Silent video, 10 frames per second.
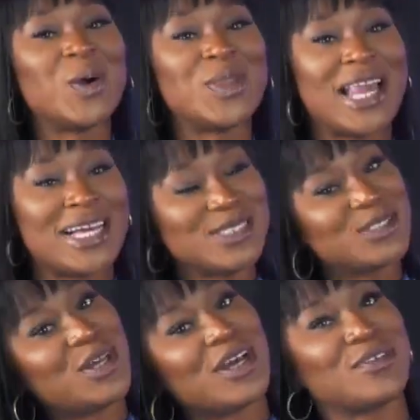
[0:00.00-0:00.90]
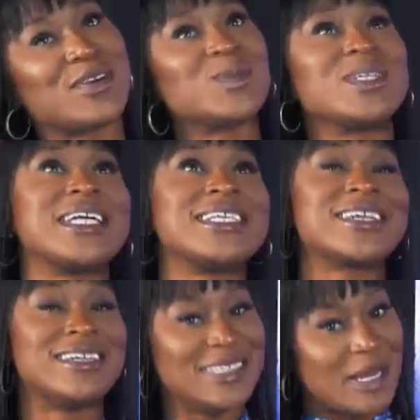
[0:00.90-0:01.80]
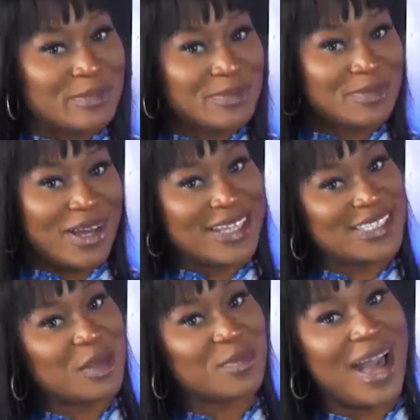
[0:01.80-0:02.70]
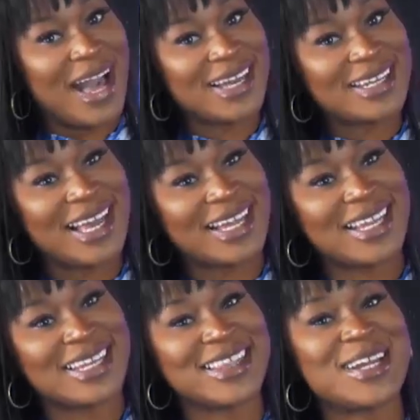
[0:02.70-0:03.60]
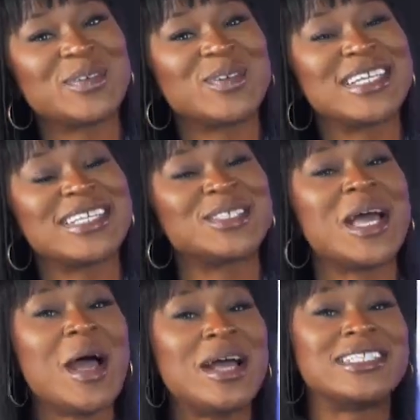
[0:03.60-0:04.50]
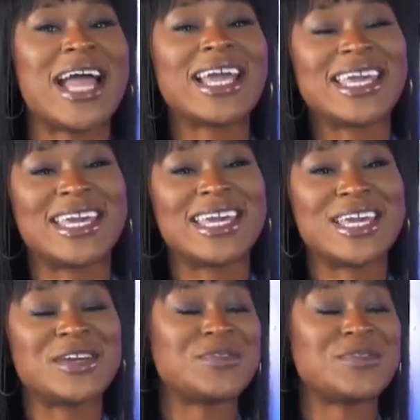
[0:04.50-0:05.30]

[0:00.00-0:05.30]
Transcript: the last two songs. The first one is "Condemned" by Jay Bad, mm -hmm. and then mm-hmm. the third one is Jackie